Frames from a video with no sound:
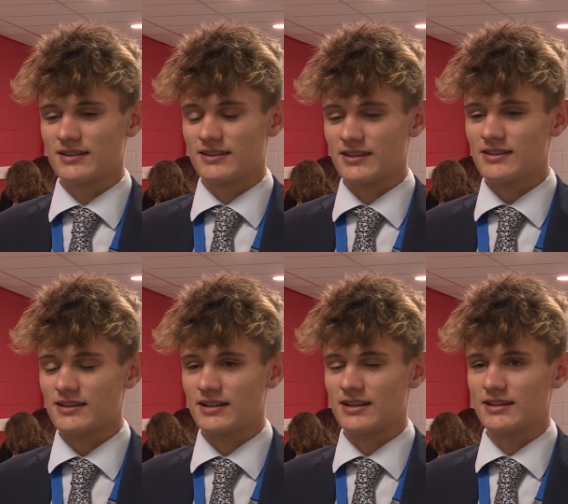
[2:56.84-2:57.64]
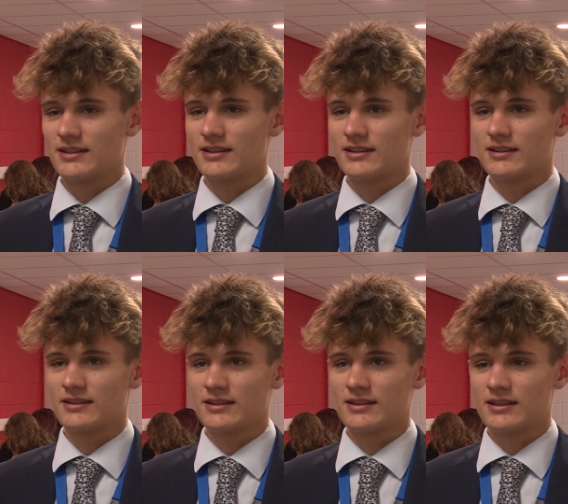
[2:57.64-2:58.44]
yeah. Uh,
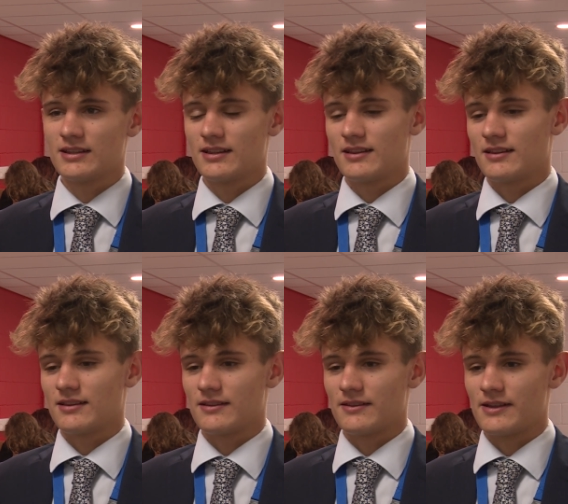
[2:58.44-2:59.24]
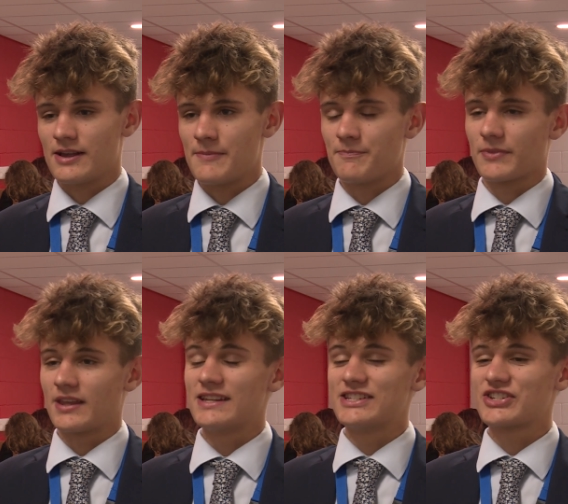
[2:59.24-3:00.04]
um,
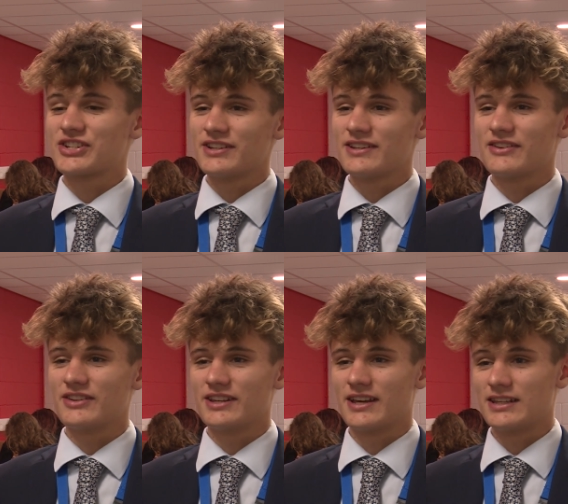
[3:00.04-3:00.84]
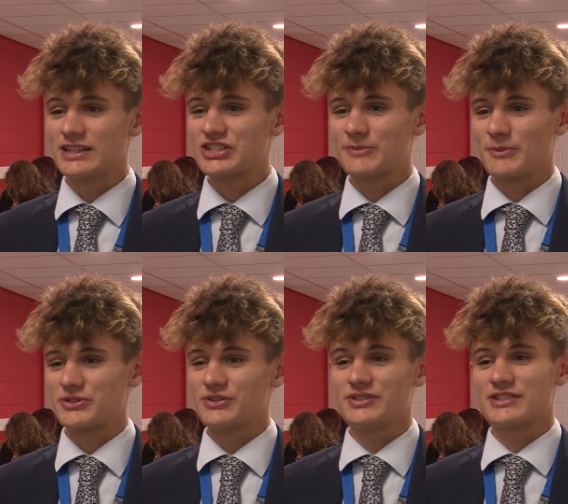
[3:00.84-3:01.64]
in addition, the uh, leadership
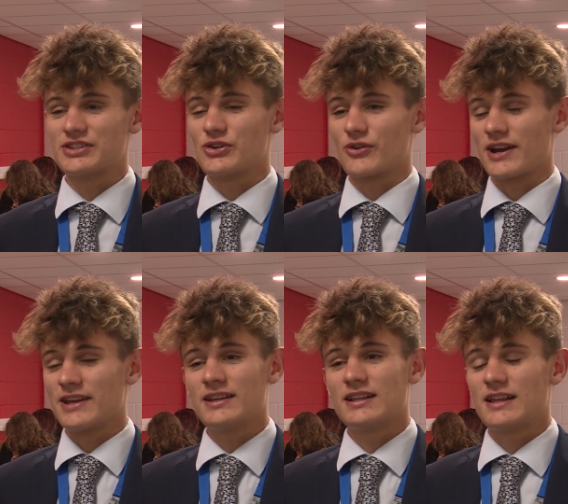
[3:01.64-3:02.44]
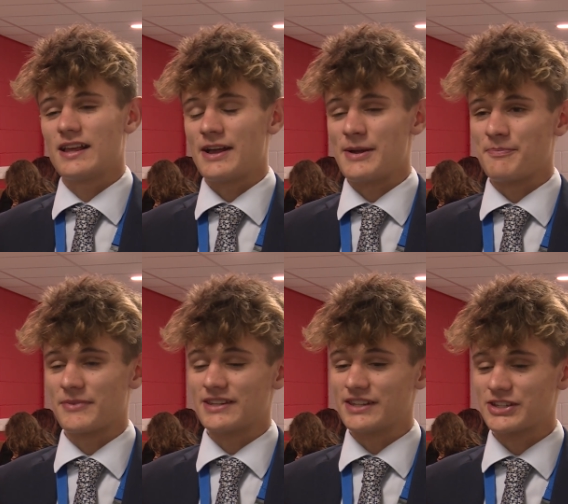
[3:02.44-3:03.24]
opportunities are great. Um,
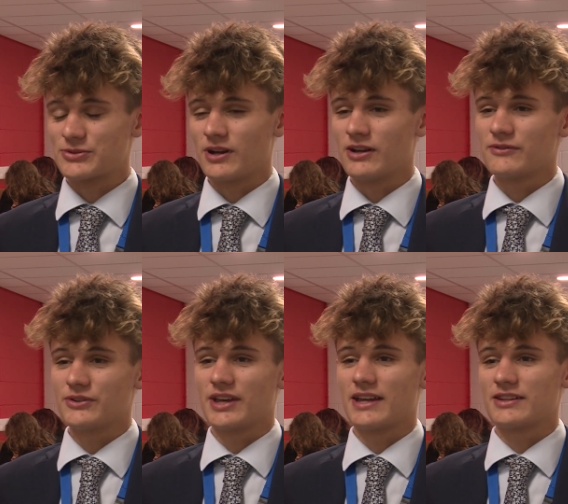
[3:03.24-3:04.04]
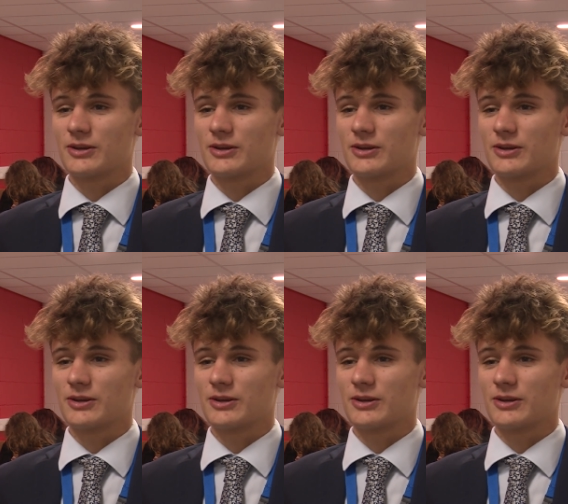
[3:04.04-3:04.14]
in year 12, you get the